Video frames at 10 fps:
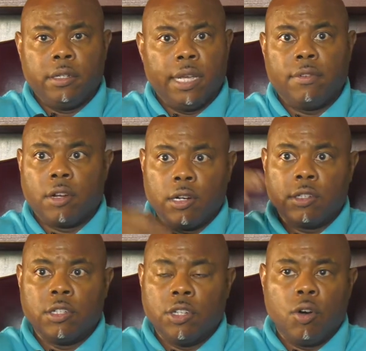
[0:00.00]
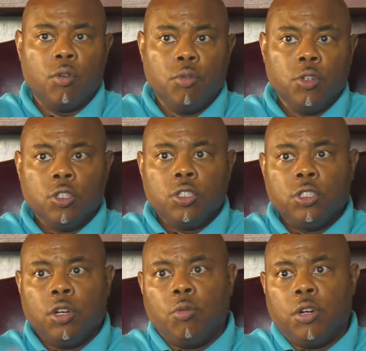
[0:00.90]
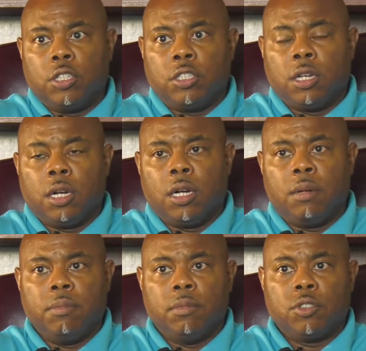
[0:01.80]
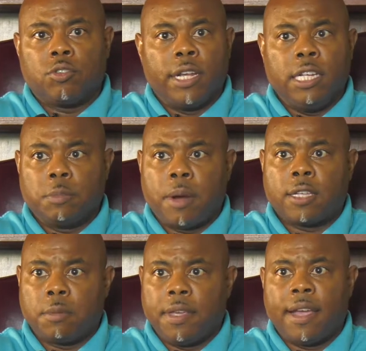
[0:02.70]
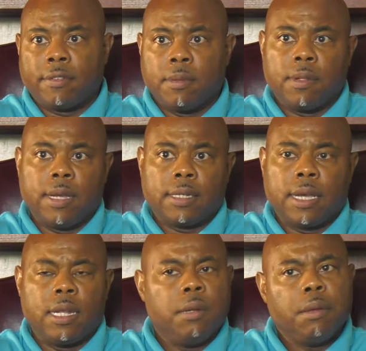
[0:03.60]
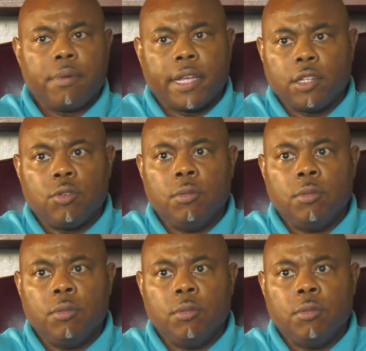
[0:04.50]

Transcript: They learn to know which trains possibly have something like that, and they break into them.